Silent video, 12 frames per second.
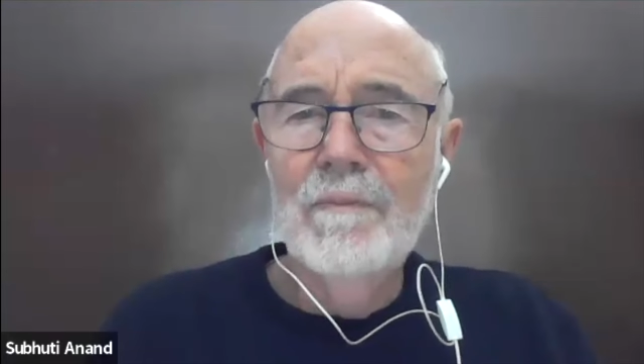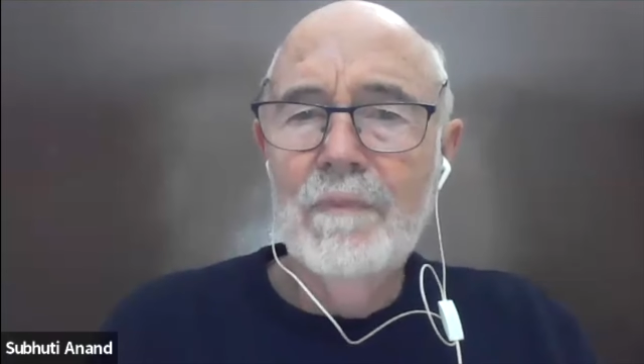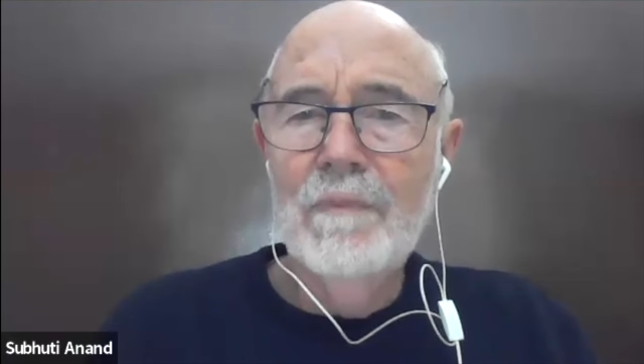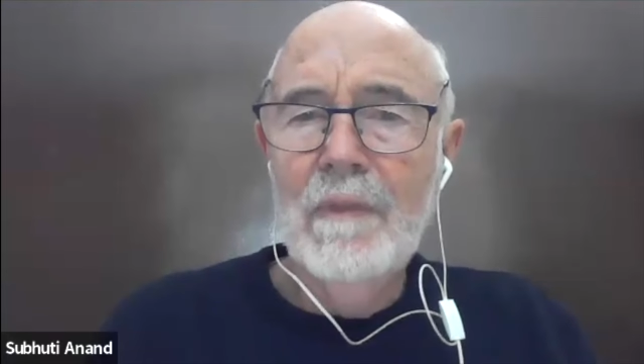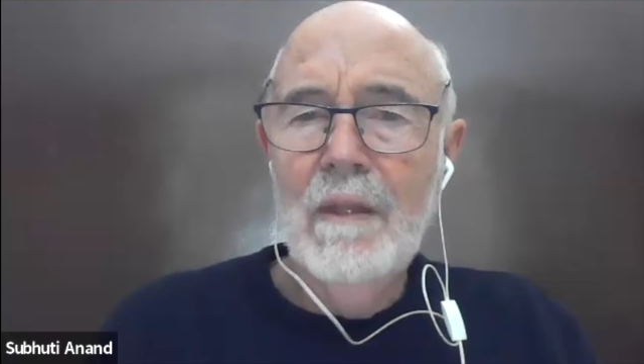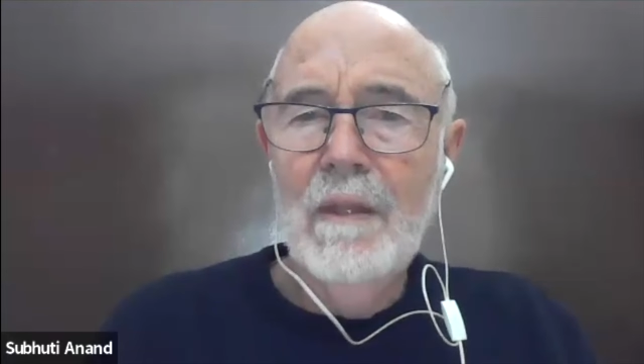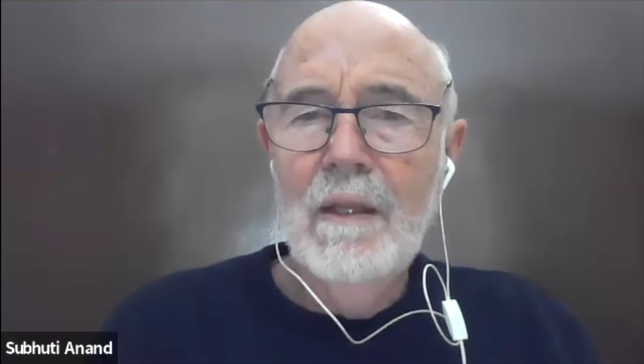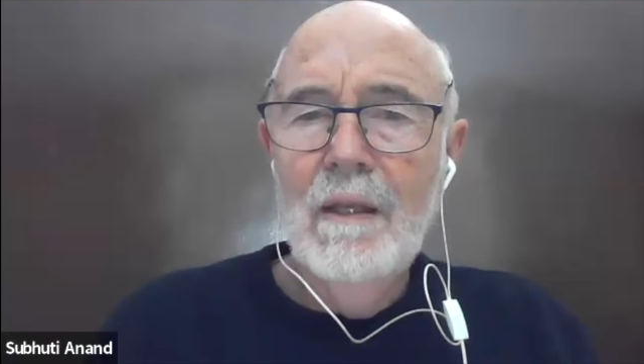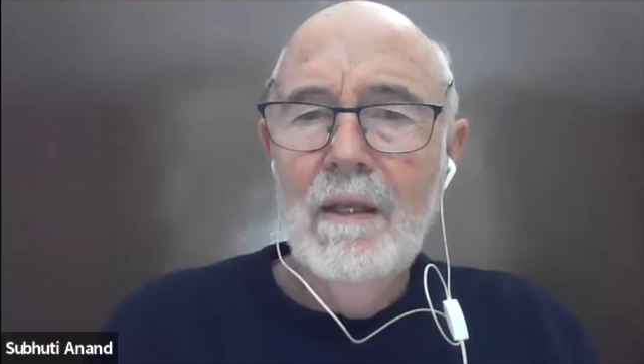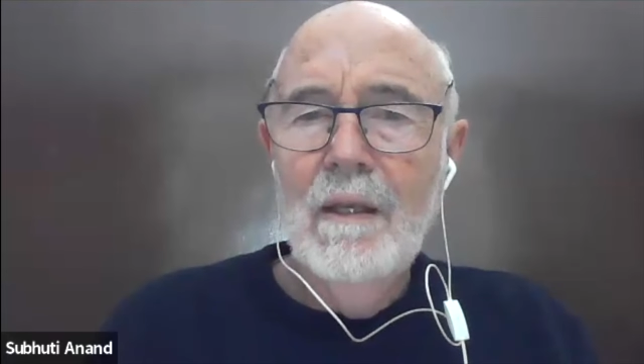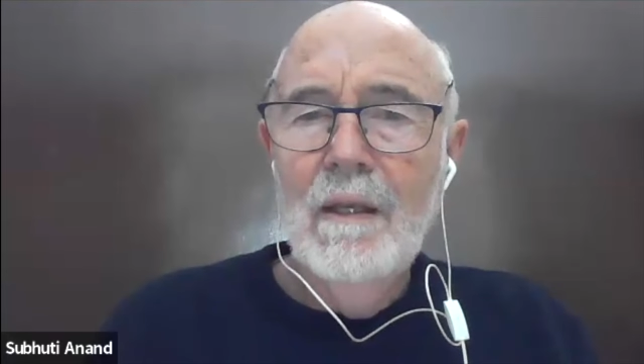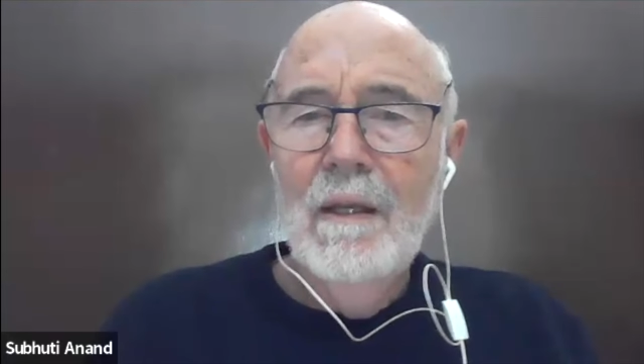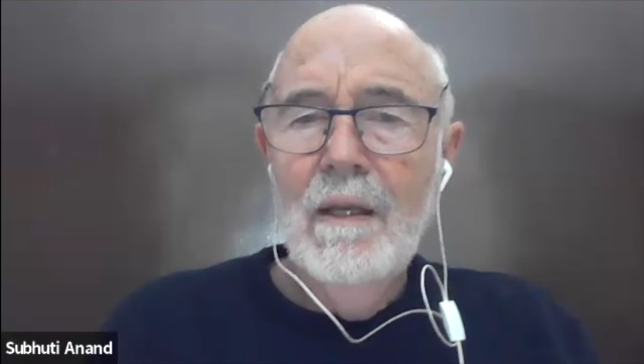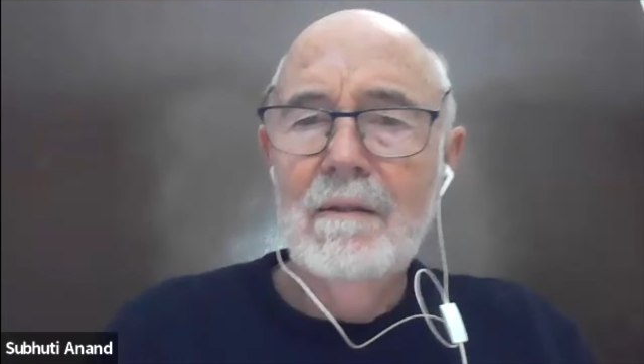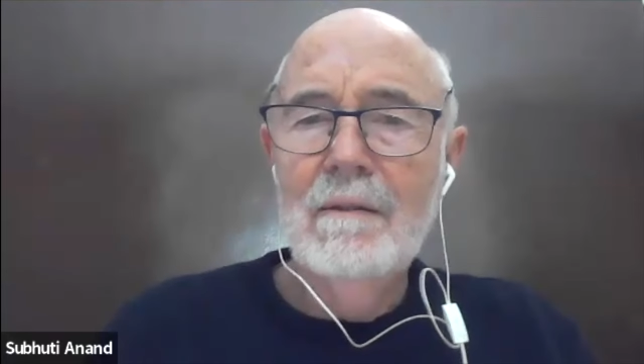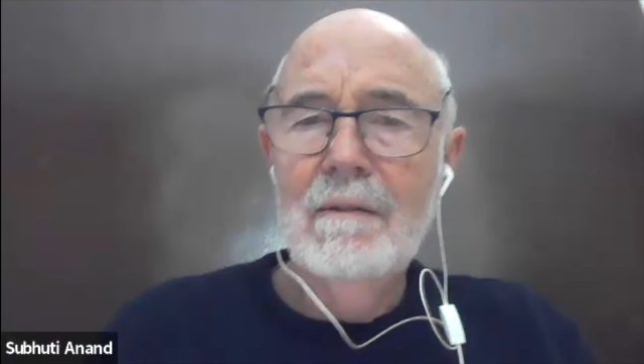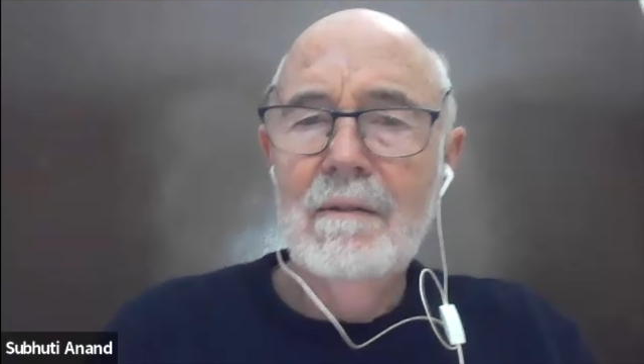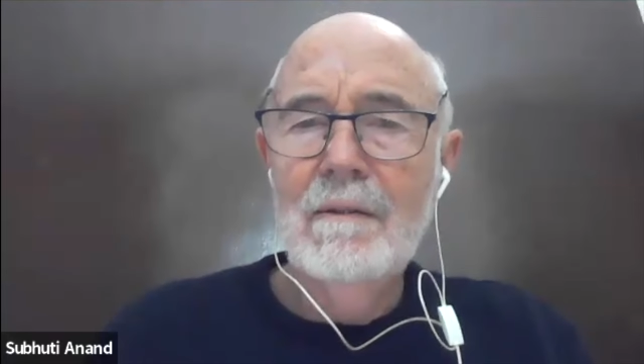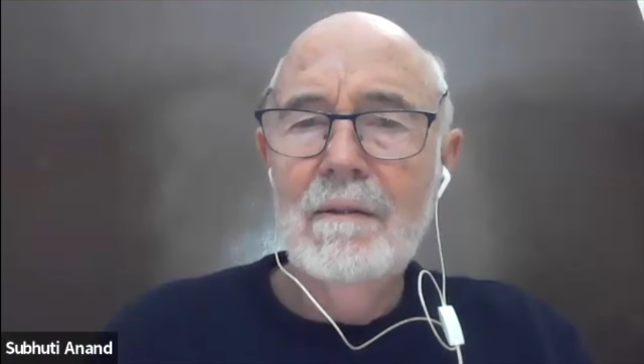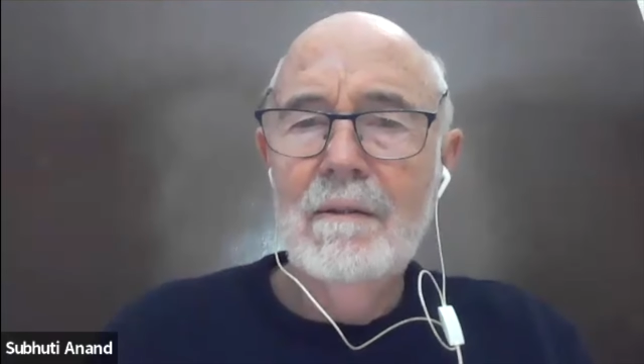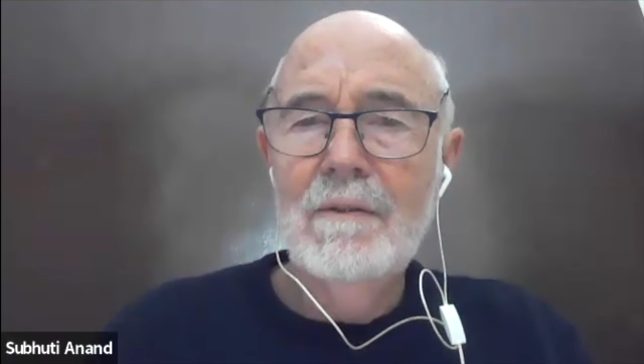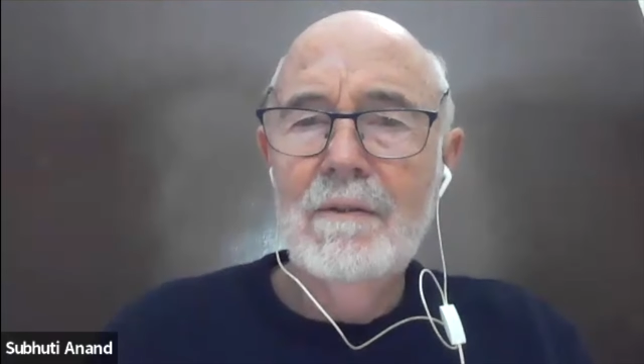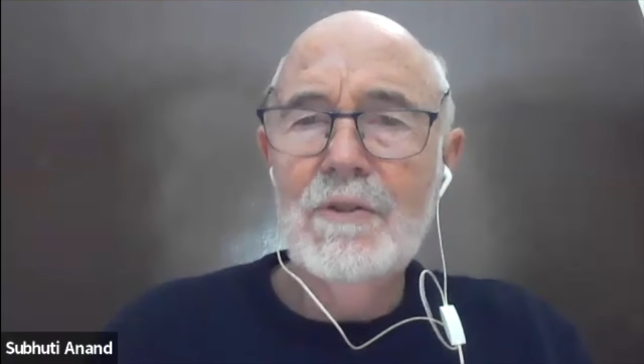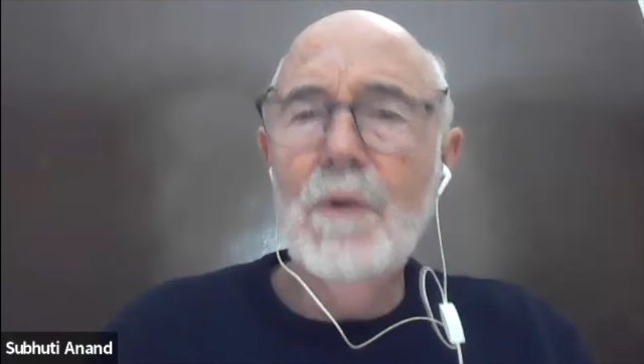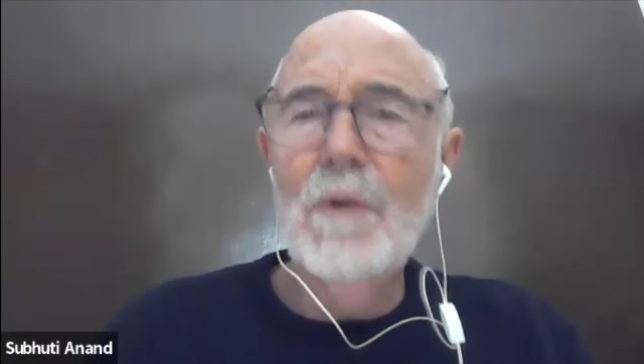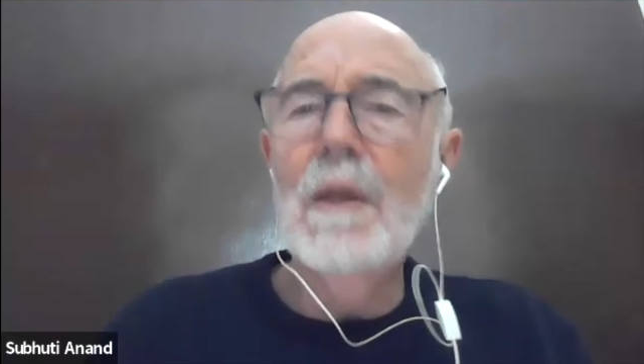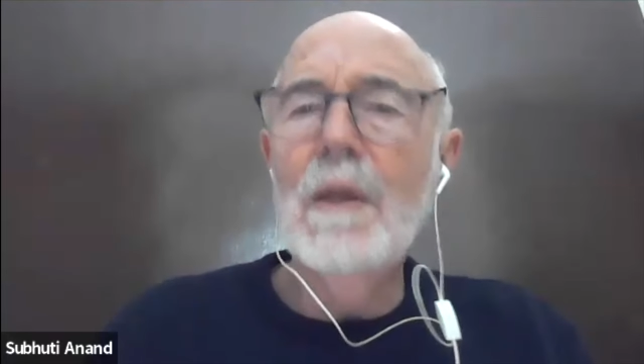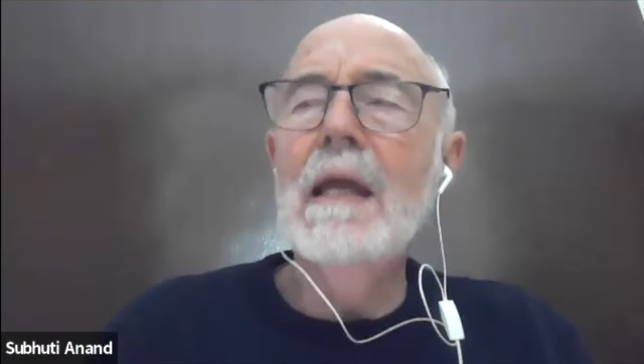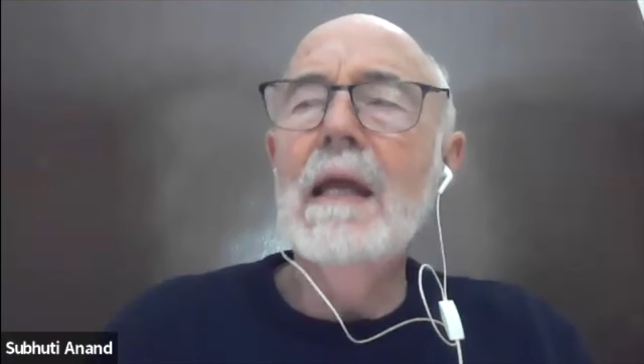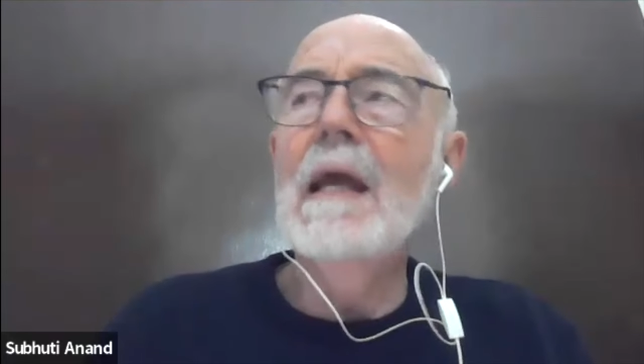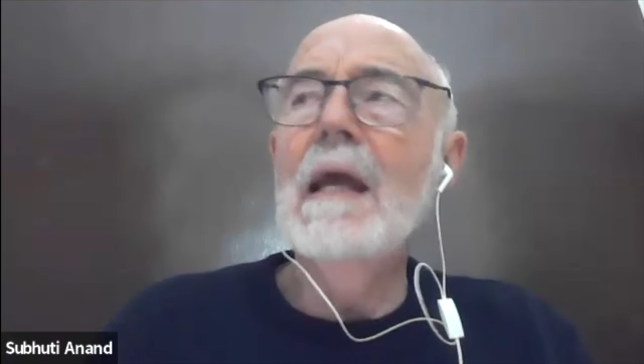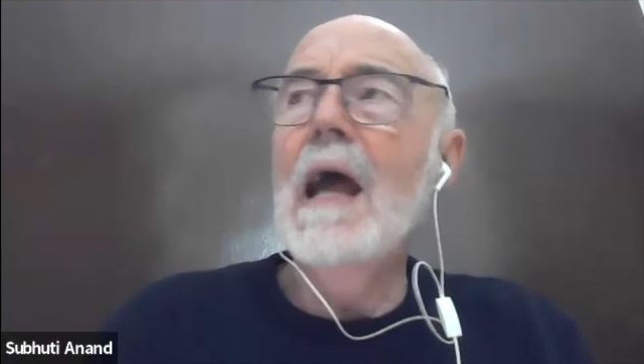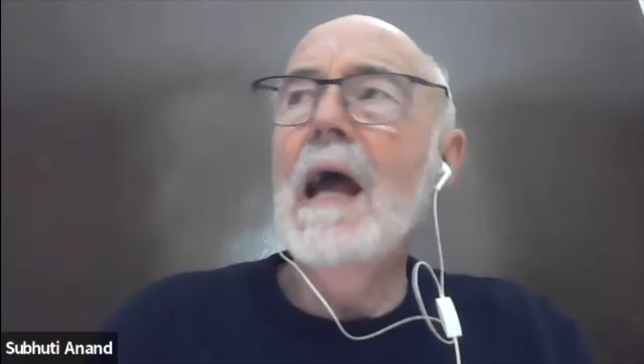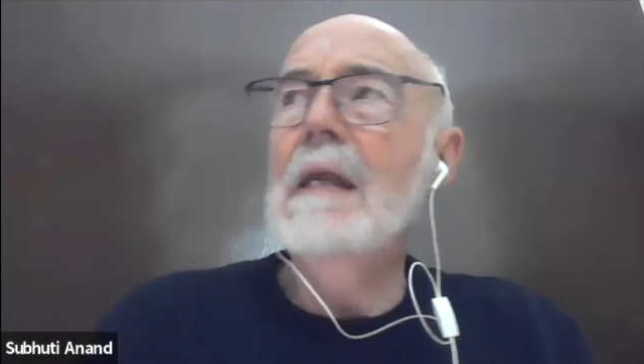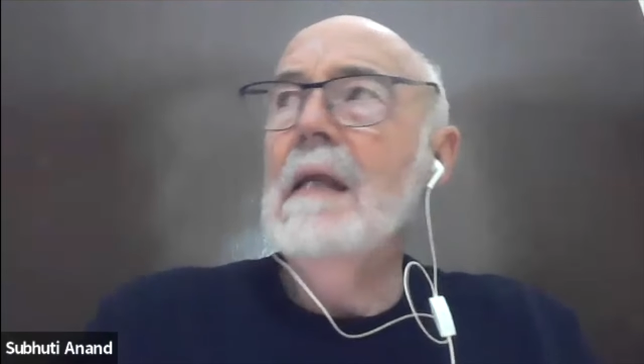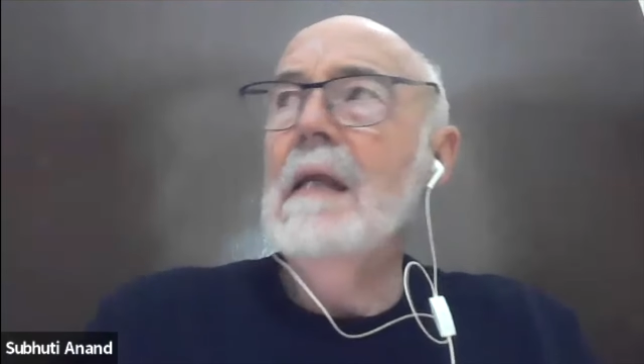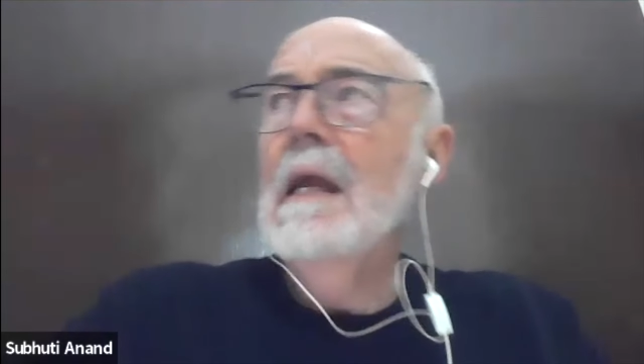Mm-hmm. So I